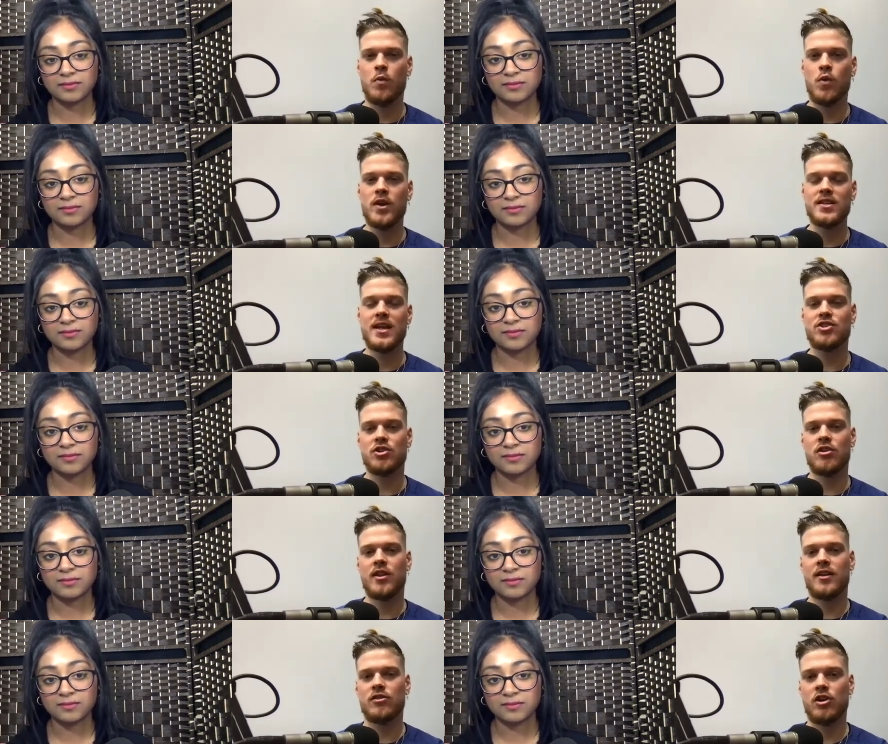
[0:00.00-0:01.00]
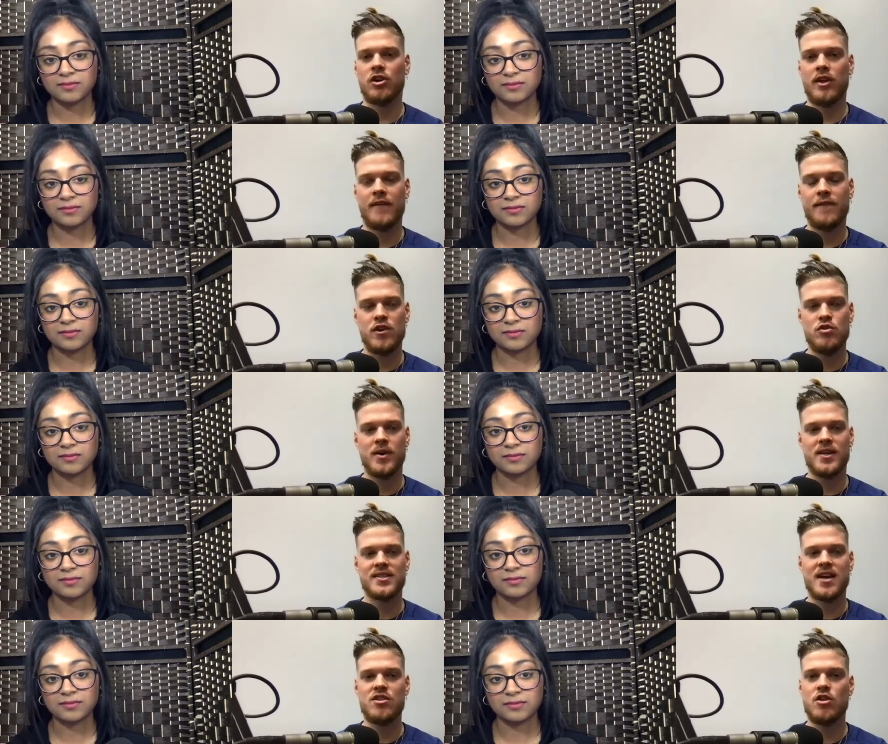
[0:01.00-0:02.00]
Speaker 1: what does that journaling look like for you?
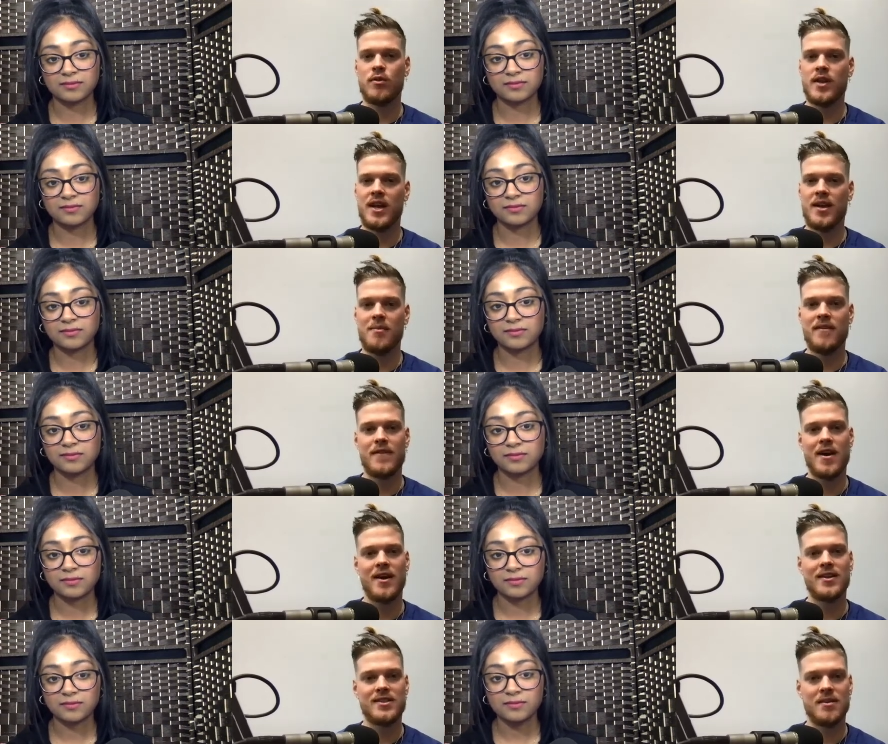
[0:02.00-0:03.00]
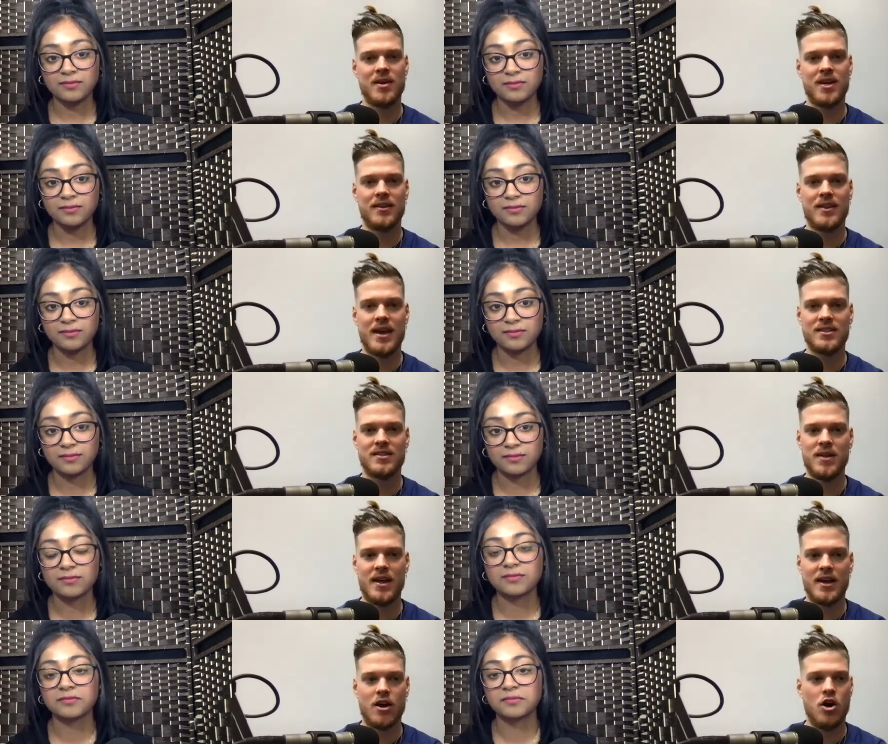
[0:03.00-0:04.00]
Because I know that it can be a very intimidating thing to
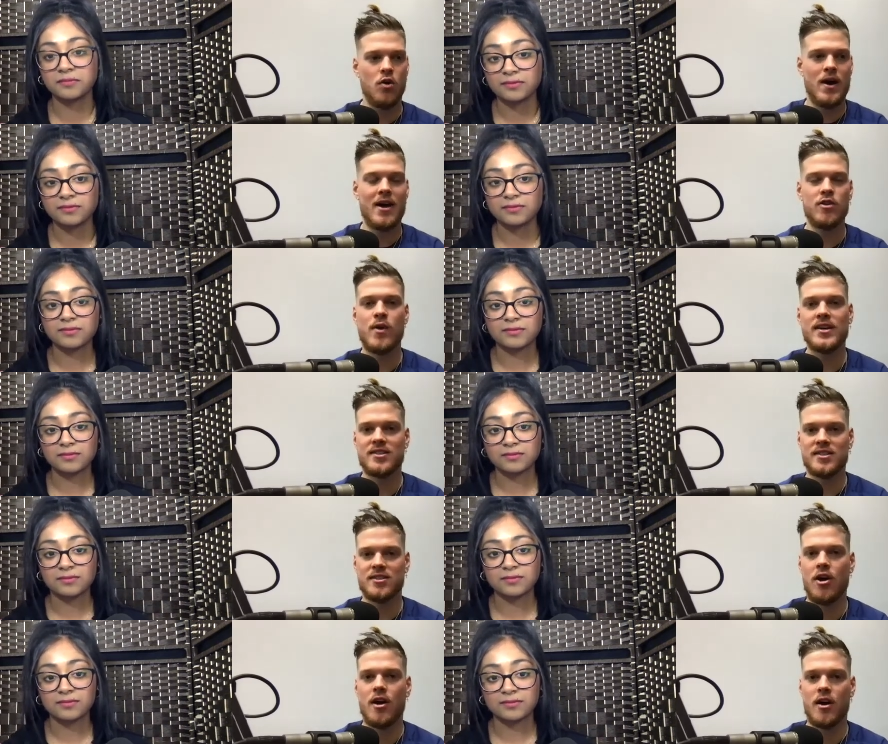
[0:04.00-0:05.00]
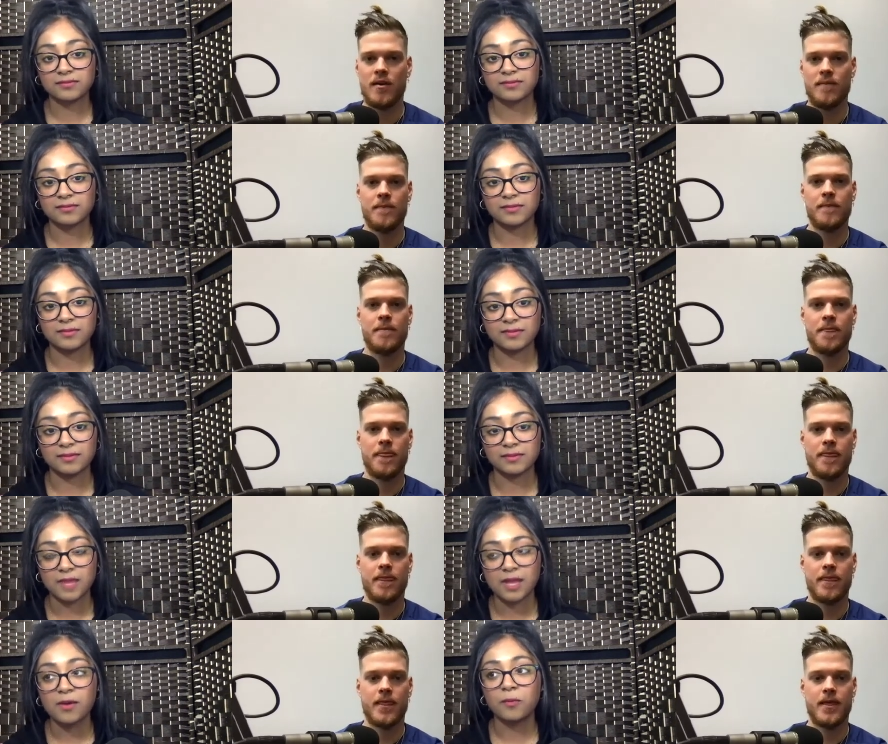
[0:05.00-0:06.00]
be like, oh, how do I start?
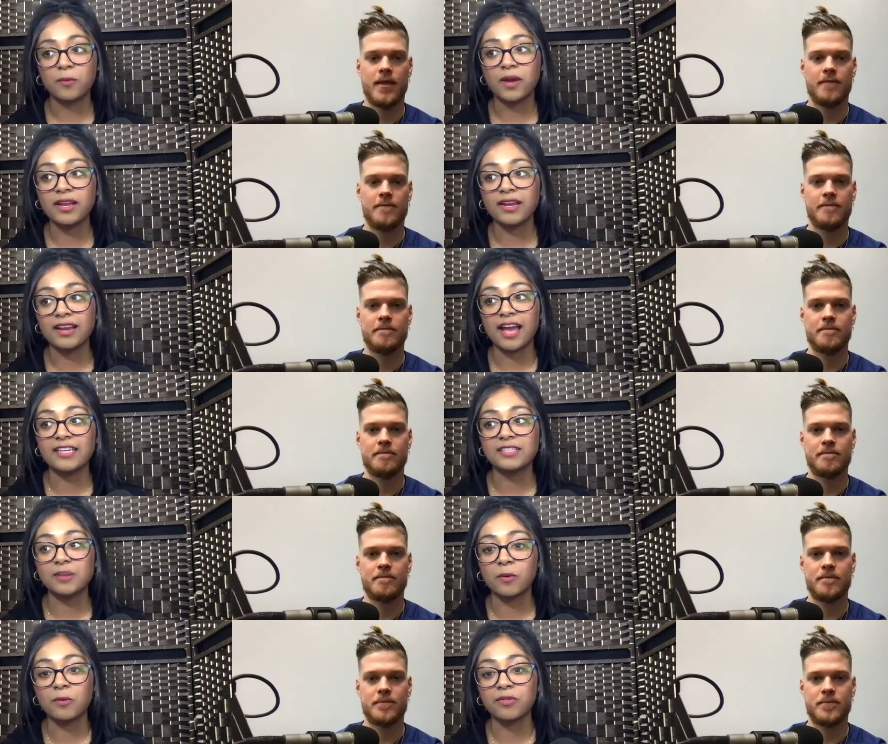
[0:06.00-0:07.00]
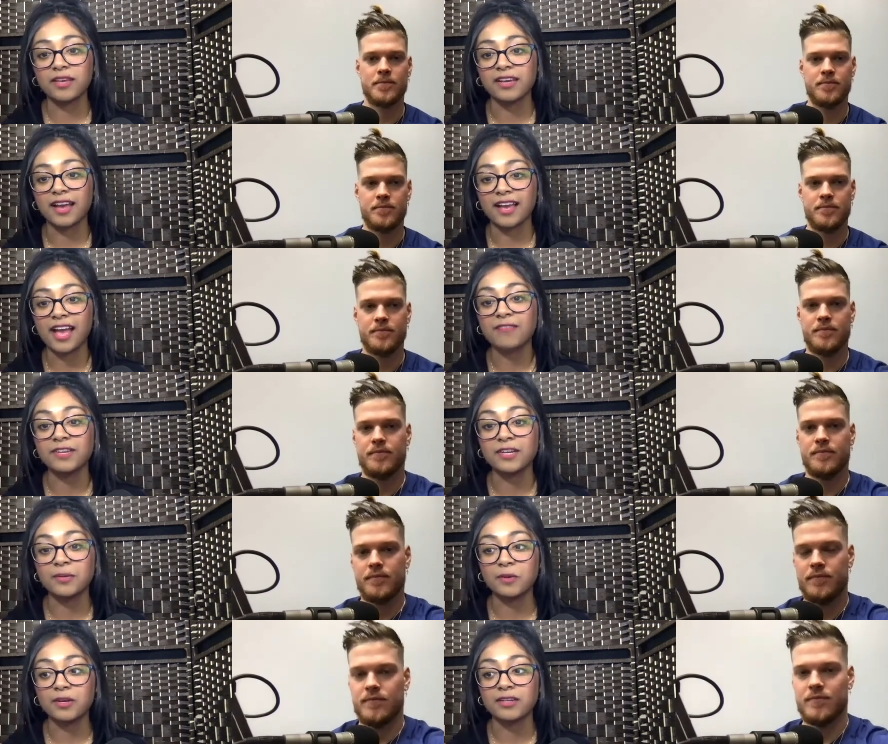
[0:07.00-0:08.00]
Speaker 2: When I don't think I have
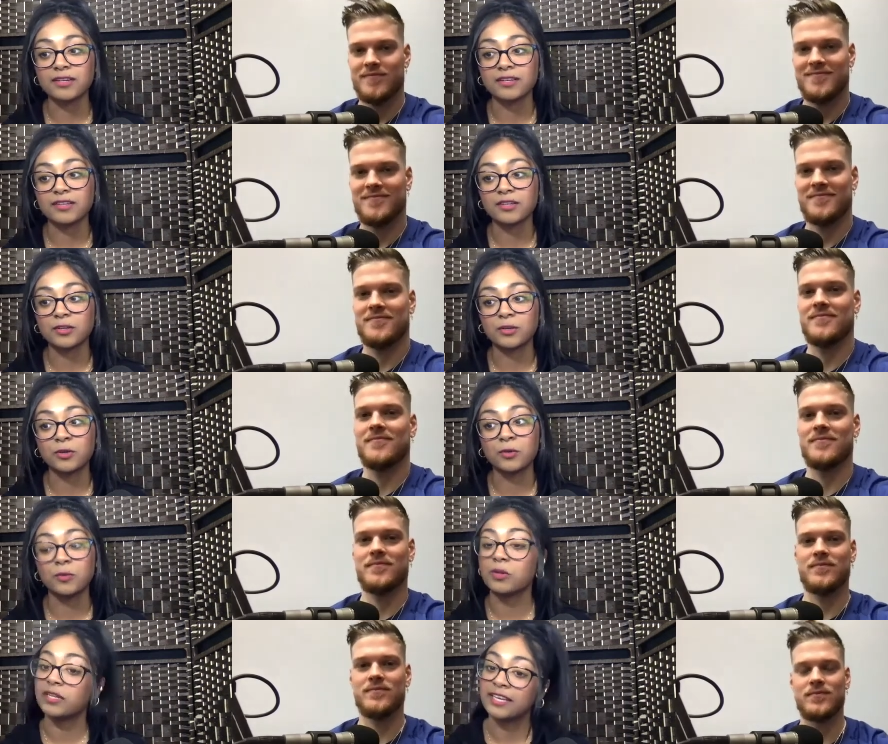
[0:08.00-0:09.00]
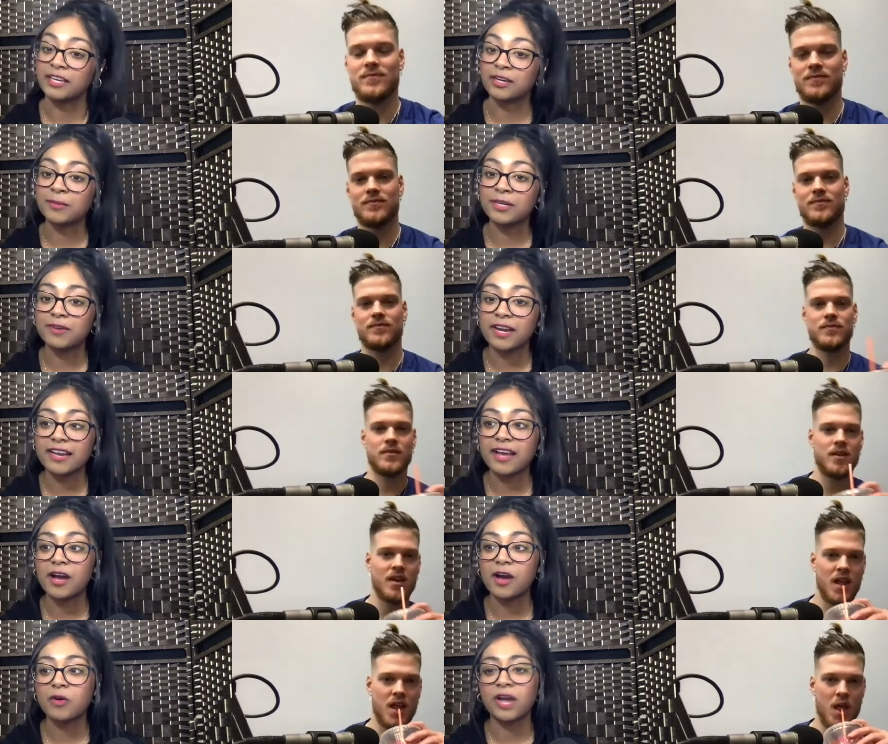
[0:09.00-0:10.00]
anyone who will hear me right
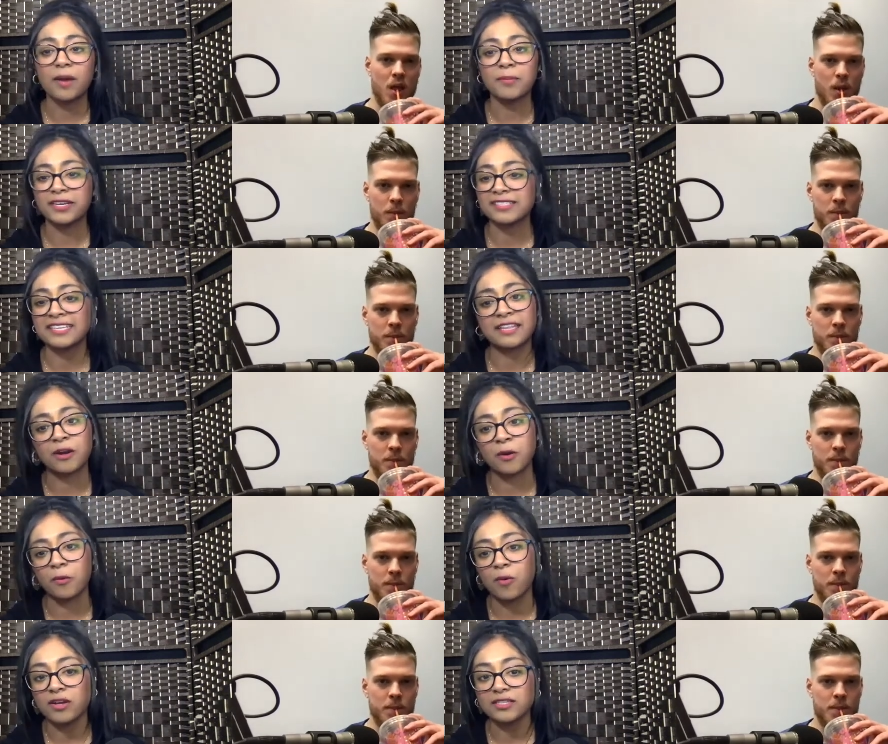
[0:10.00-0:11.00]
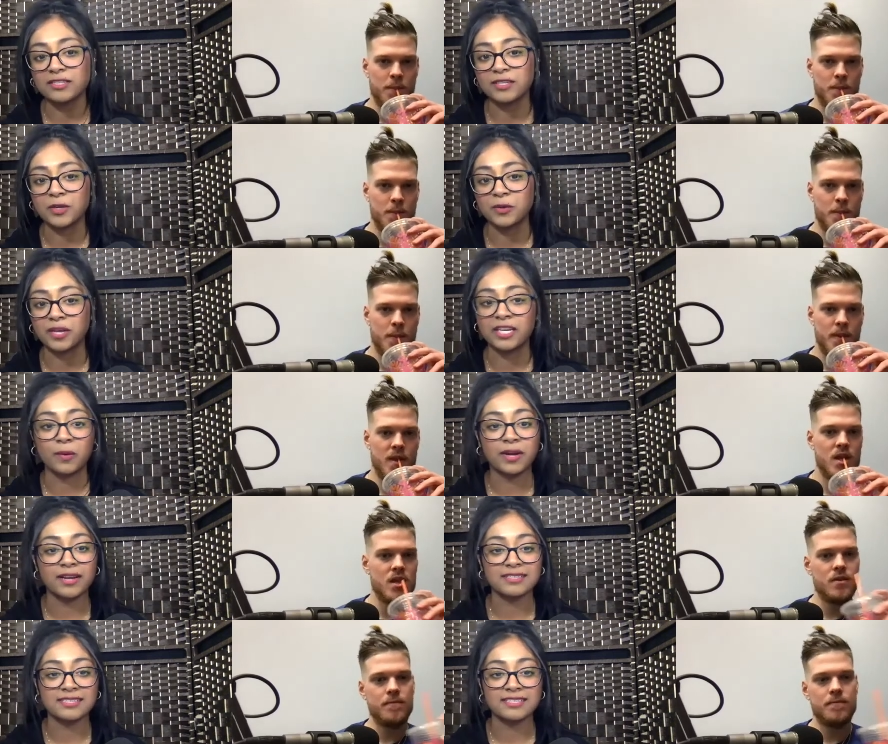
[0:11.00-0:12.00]
now, not because like they don't want to or like no one has the